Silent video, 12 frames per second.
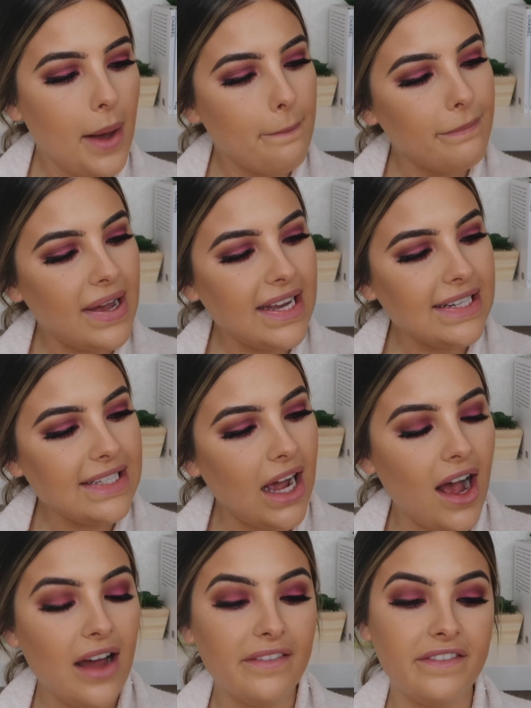up my
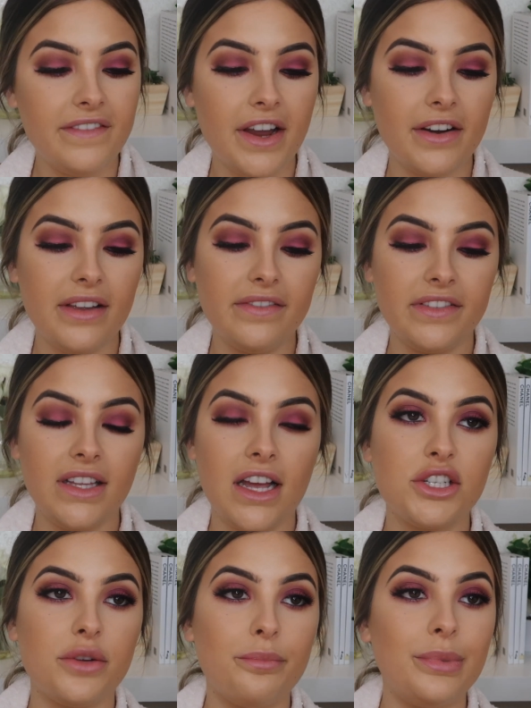Tarte Fairy
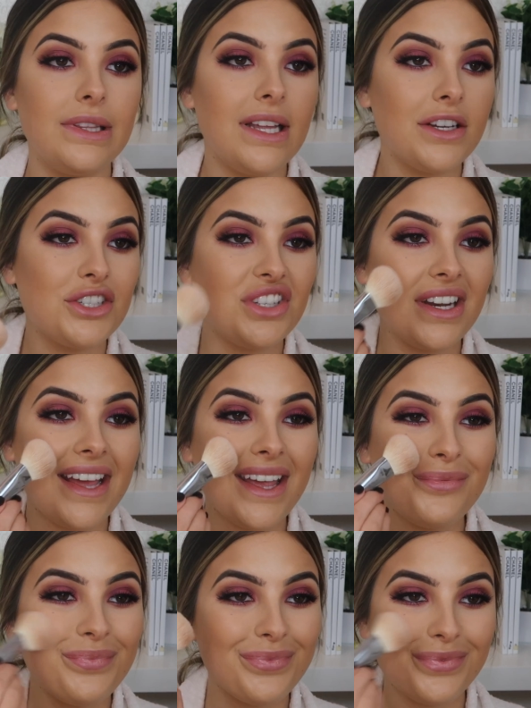Flush blush
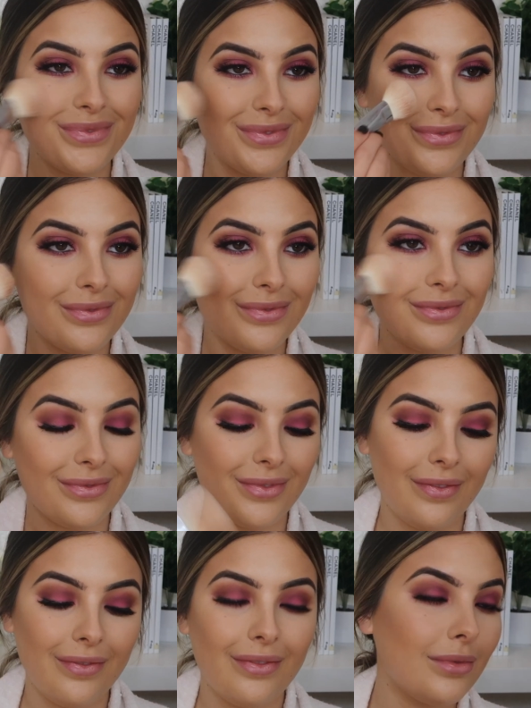today.
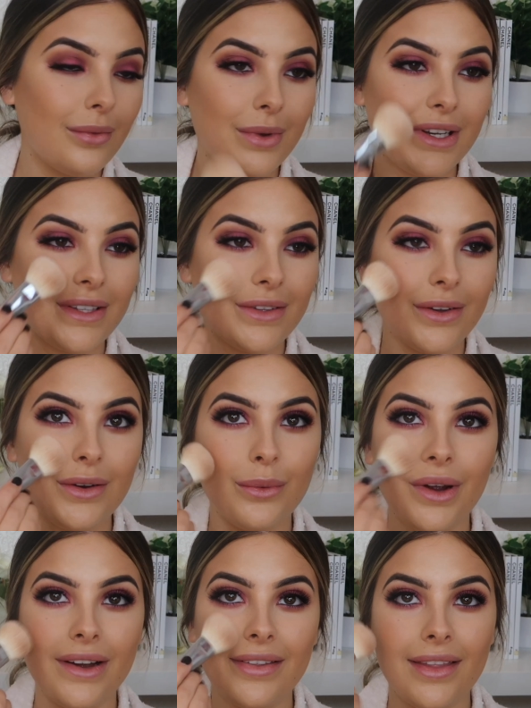We're just going to
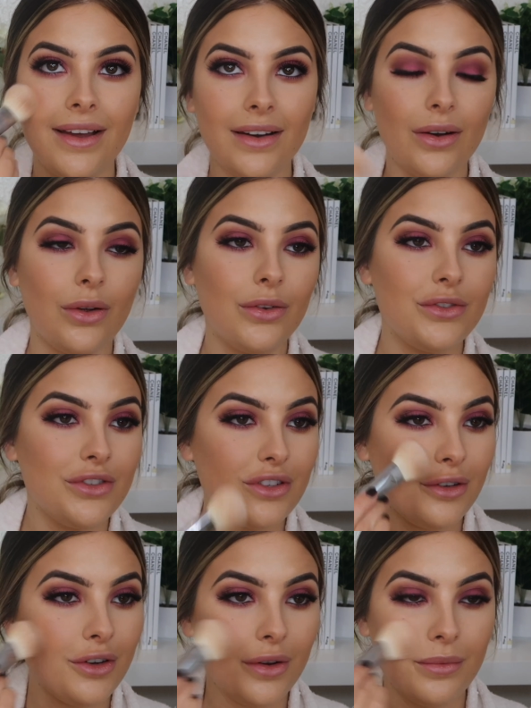work that
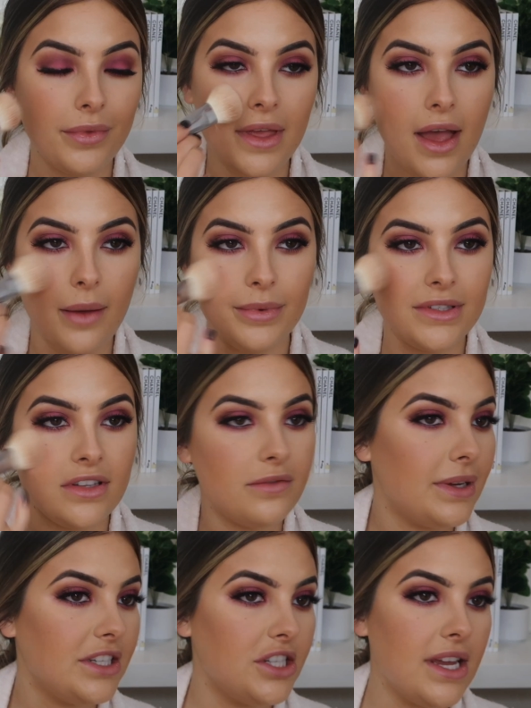onto the apples of
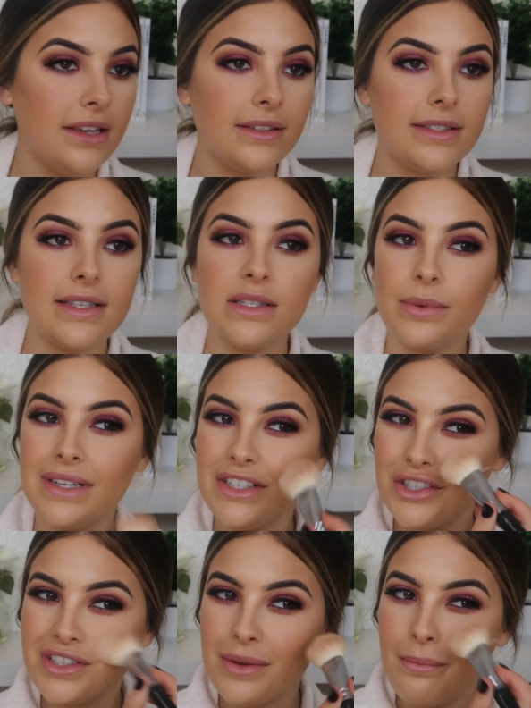my cheeks. This one
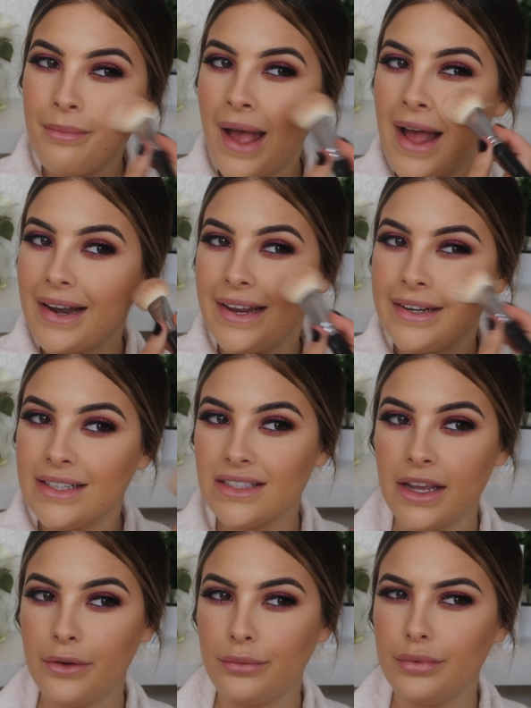is just a matte, and
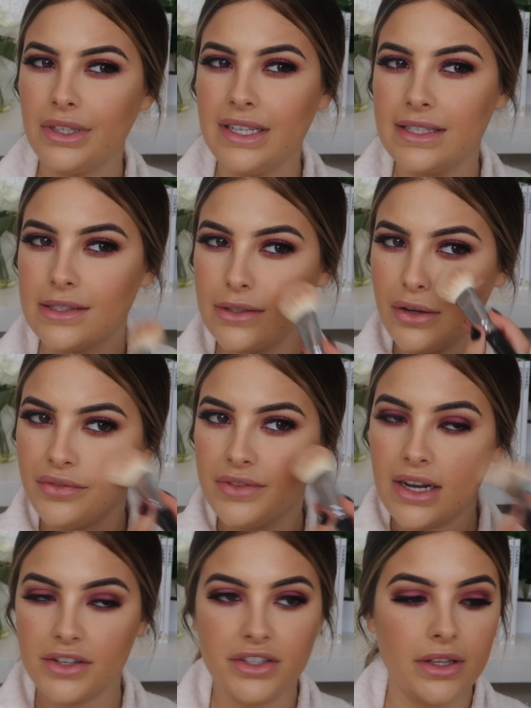it's like really
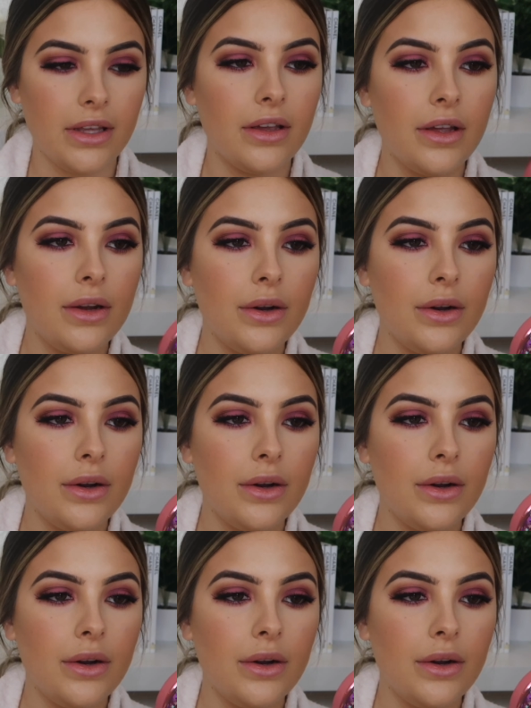soft actually.